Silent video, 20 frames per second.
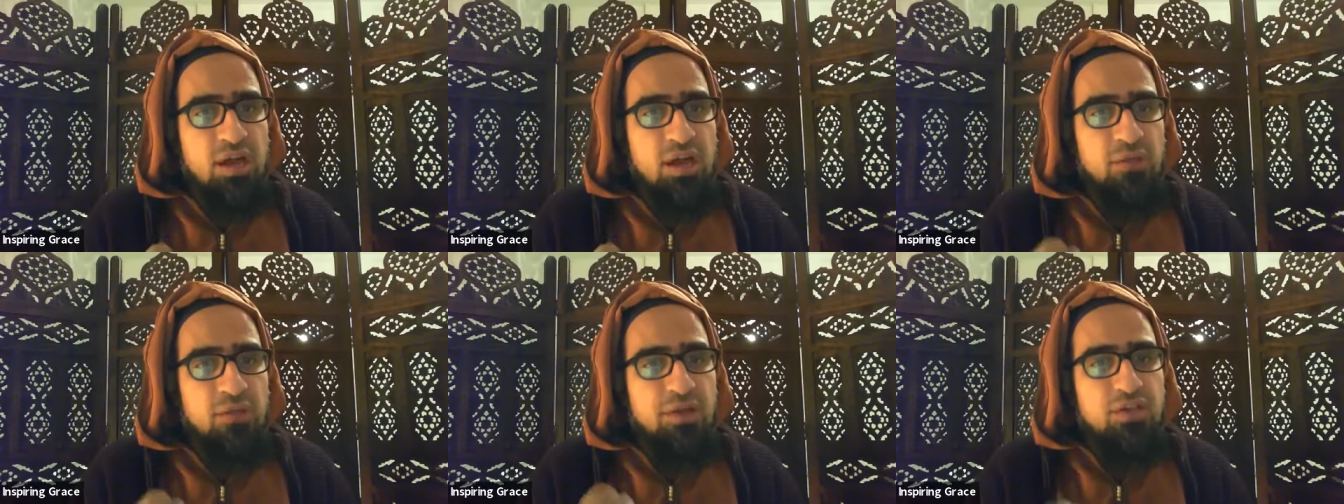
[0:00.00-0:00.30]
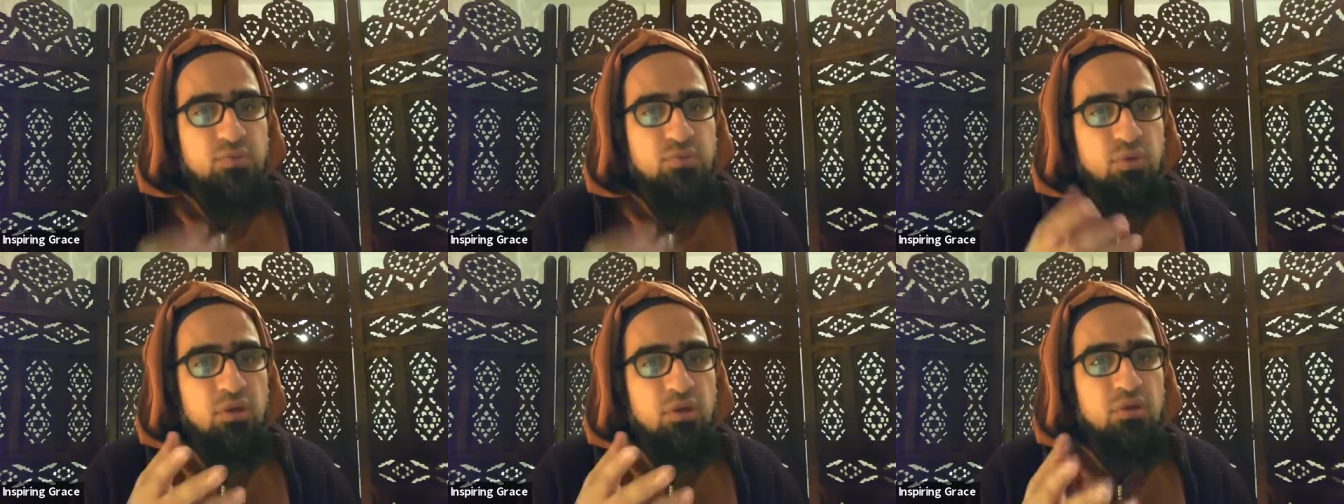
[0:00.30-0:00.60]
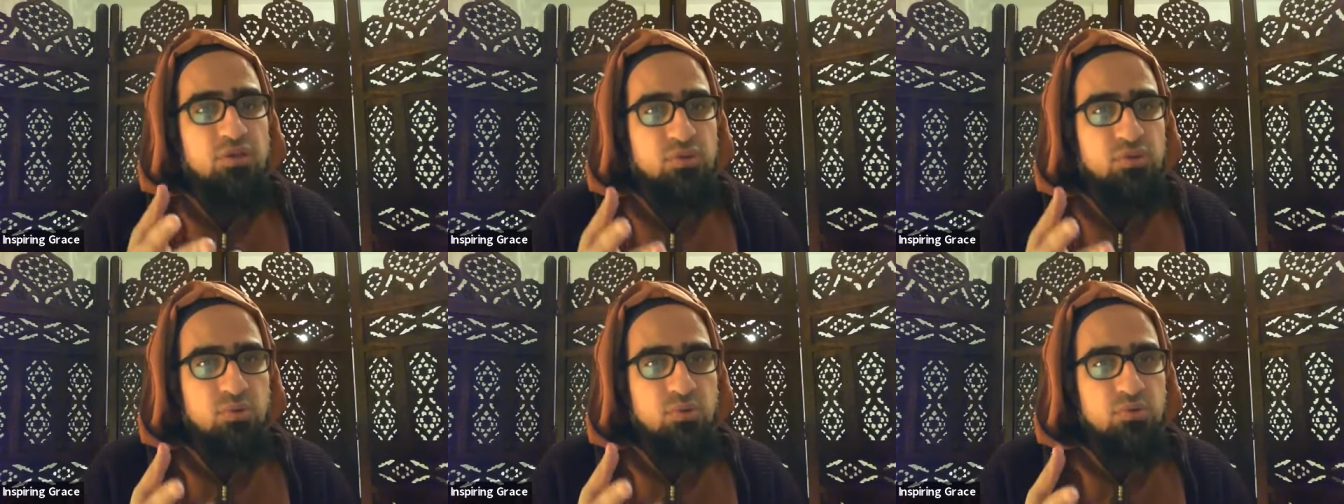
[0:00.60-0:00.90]
And that's what
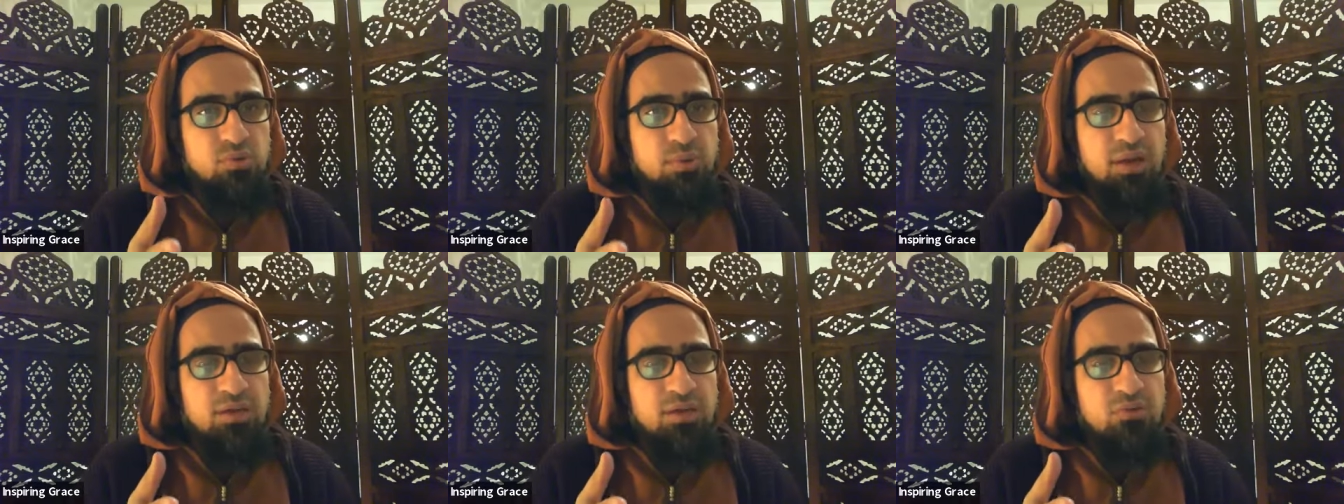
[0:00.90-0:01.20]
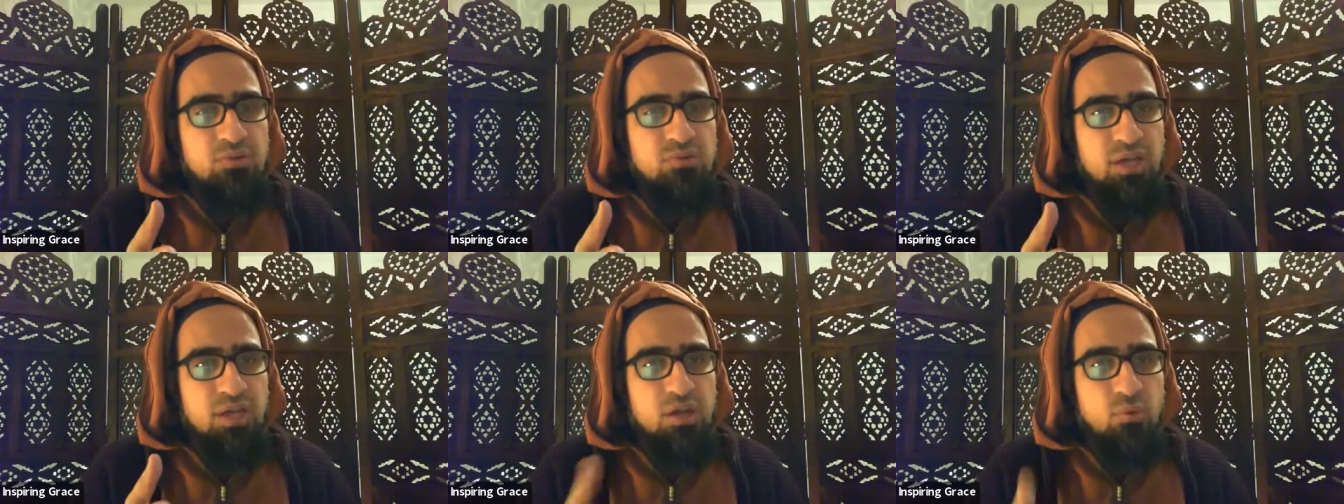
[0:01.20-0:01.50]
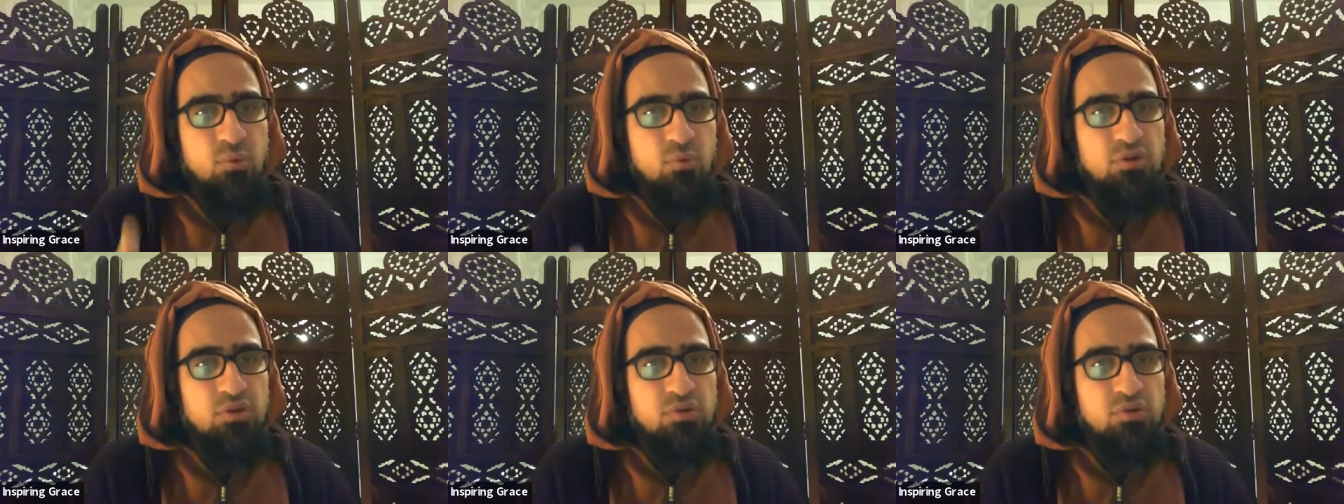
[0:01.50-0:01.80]
Allah subhanahu wa
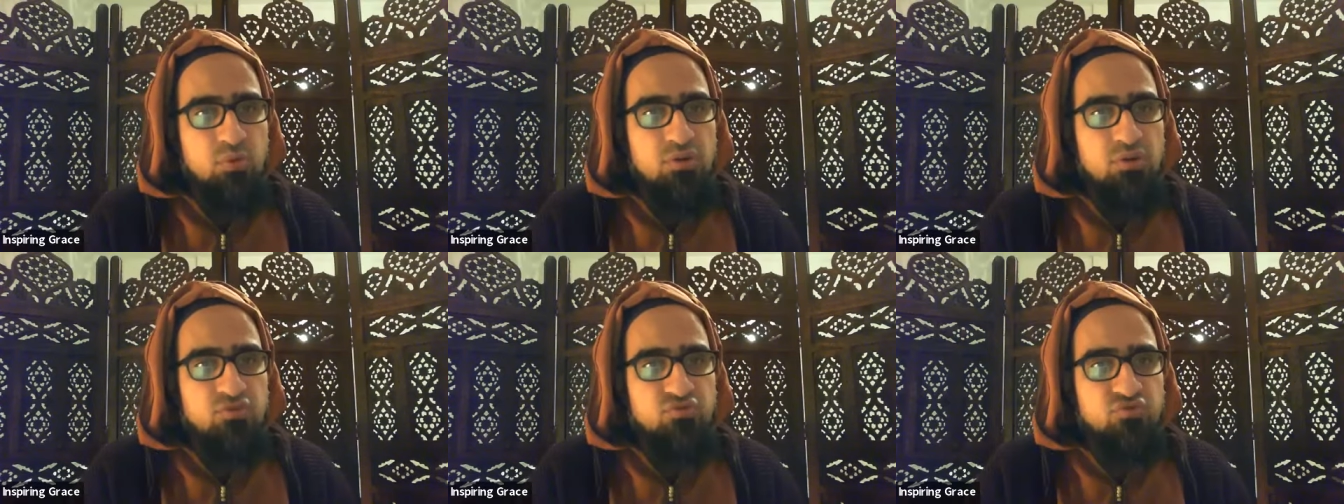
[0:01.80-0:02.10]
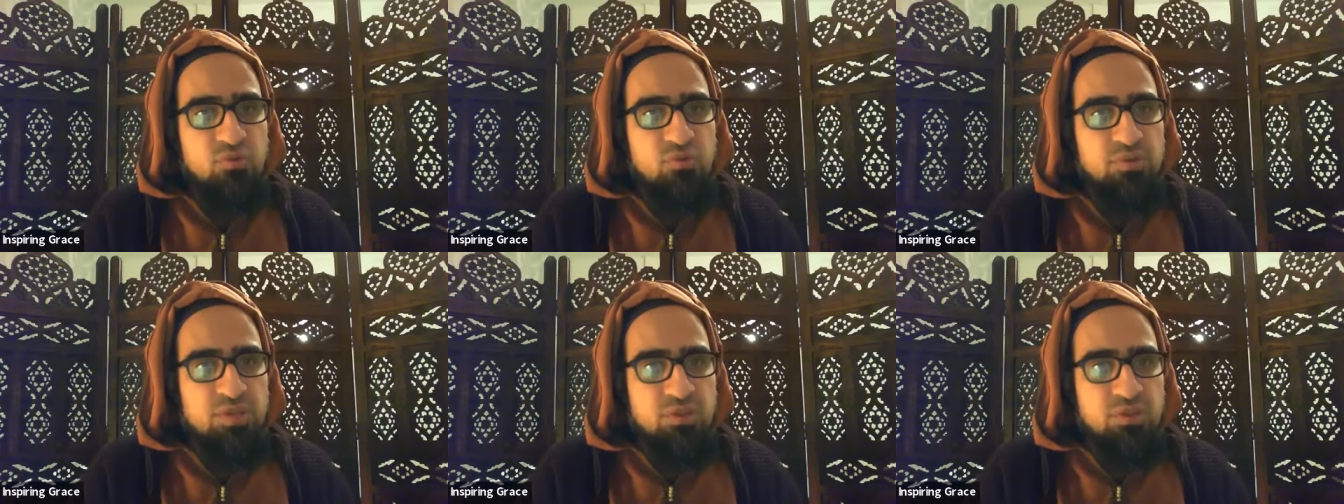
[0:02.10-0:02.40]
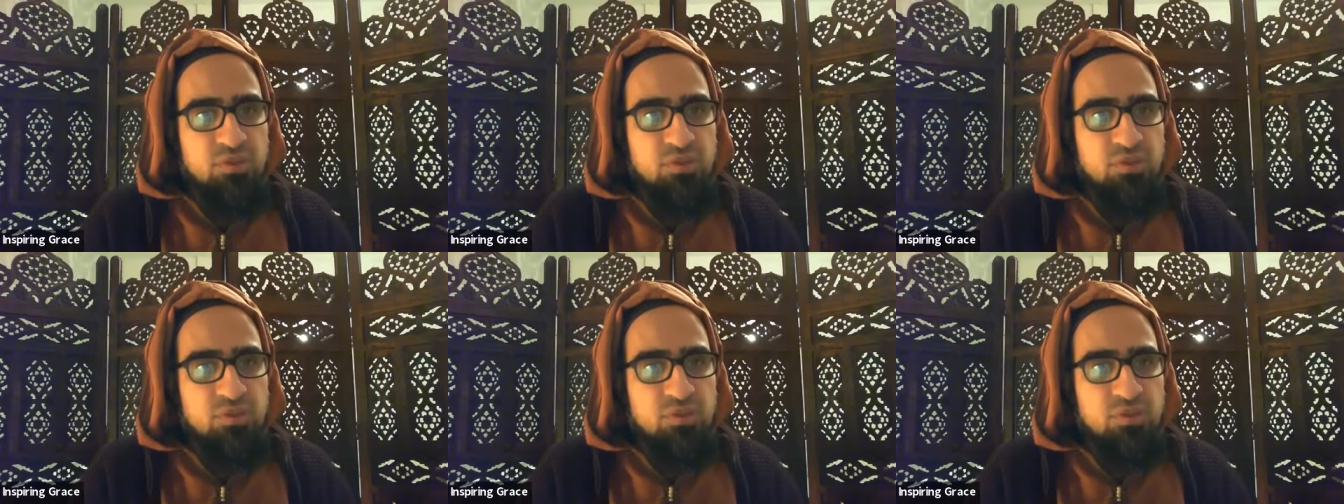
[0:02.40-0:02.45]
ta'ala wants from us.